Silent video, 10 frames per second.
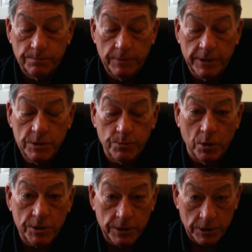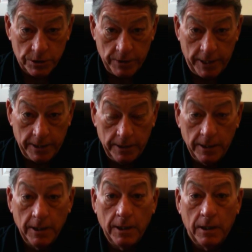in Sports Illustrated
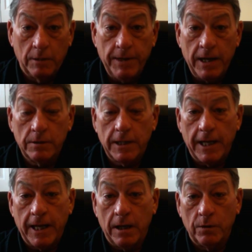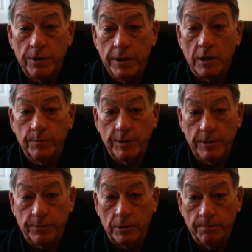about how young
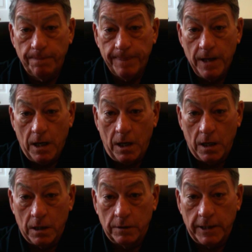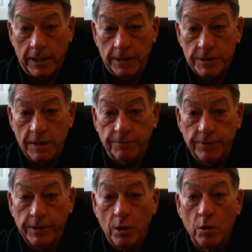people are
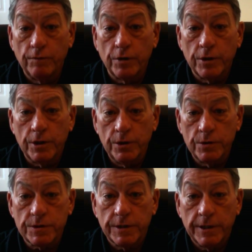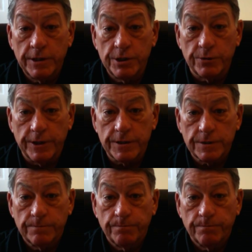suffering overuse injuries.